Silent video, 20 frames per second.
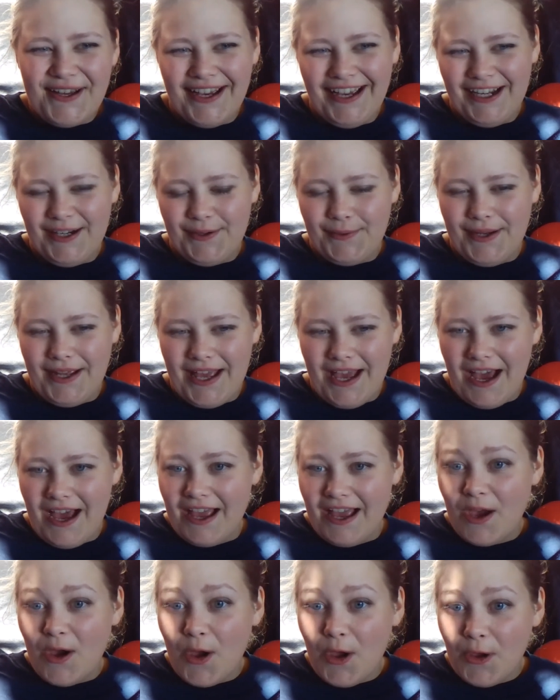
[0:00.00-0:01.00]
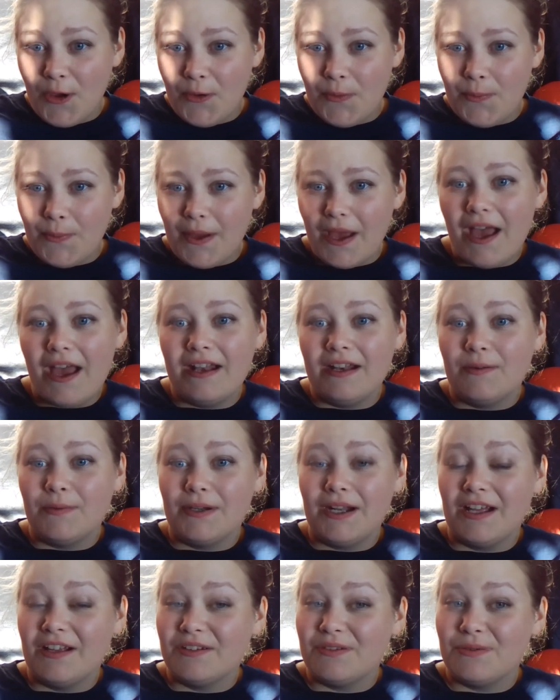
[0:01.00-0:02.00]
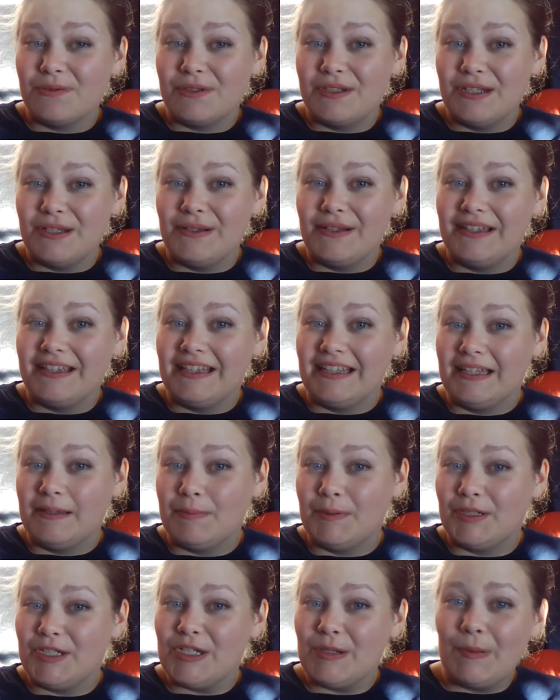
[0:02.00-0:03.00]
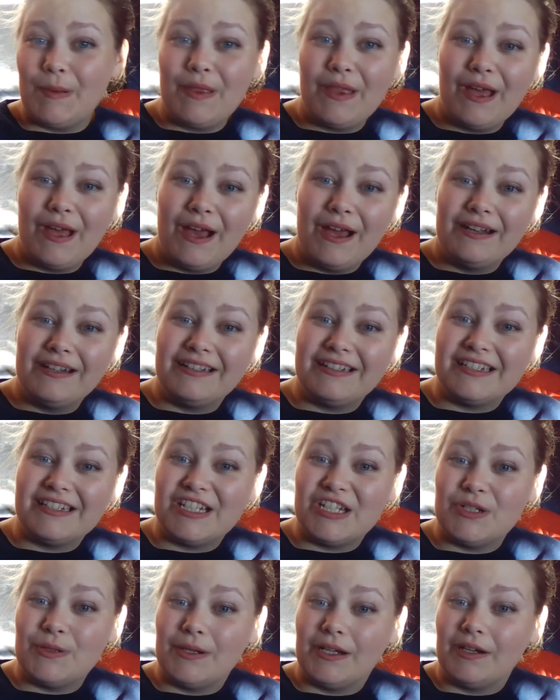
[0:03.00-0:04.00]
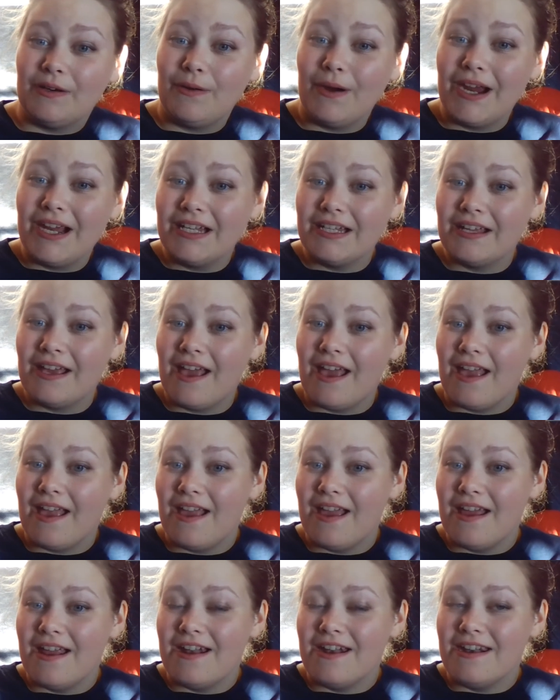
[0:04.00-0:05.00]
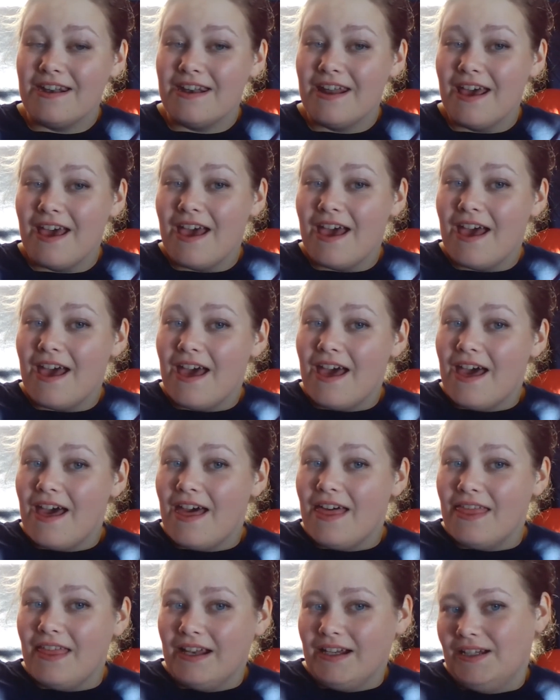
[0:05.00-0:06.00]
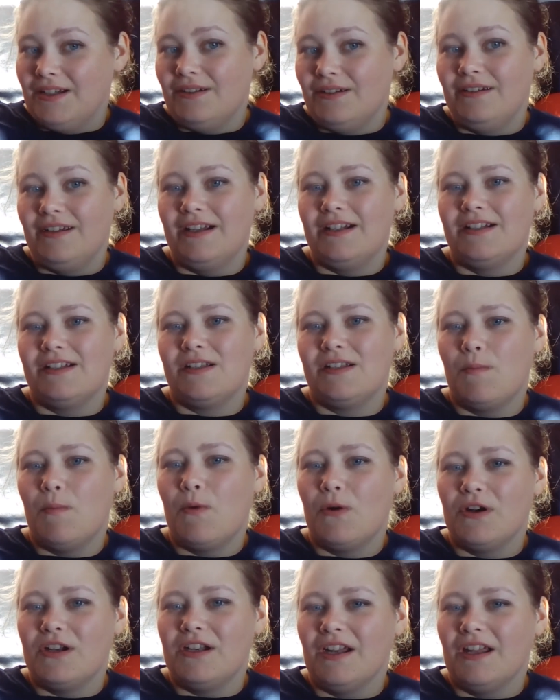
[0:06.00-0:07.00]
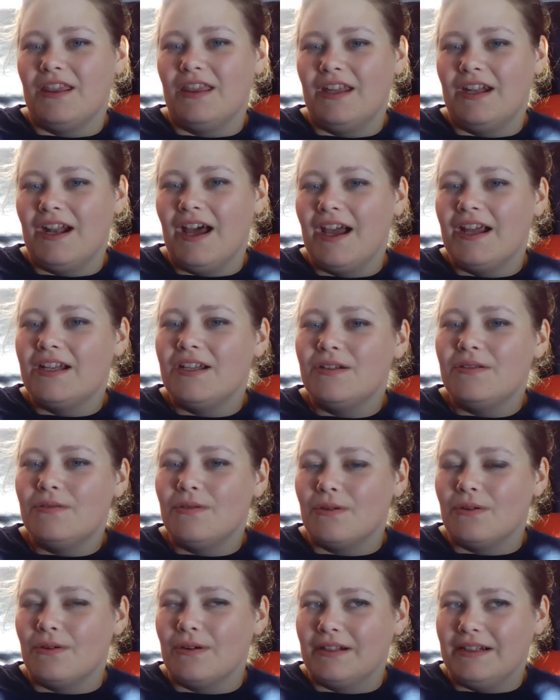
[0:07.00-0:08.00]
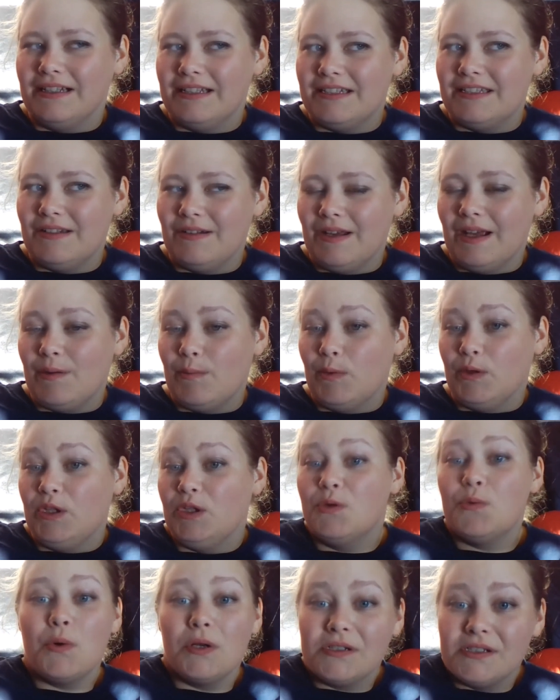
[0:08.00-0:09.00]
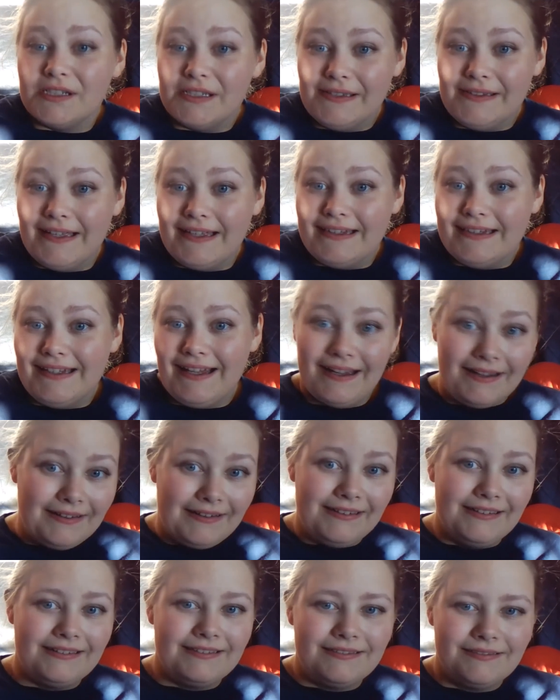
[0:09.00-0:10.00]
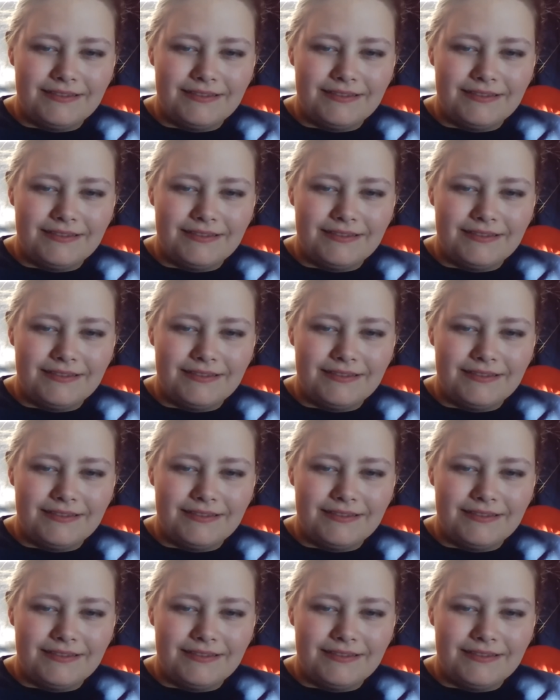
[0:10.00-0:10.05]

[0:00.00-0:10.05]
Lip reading: Anyway, I hope anyone else who's doing the Book-Tube-A-Thon is doing great, and that you get some more done than I do, or at least you get what you wanted to get done.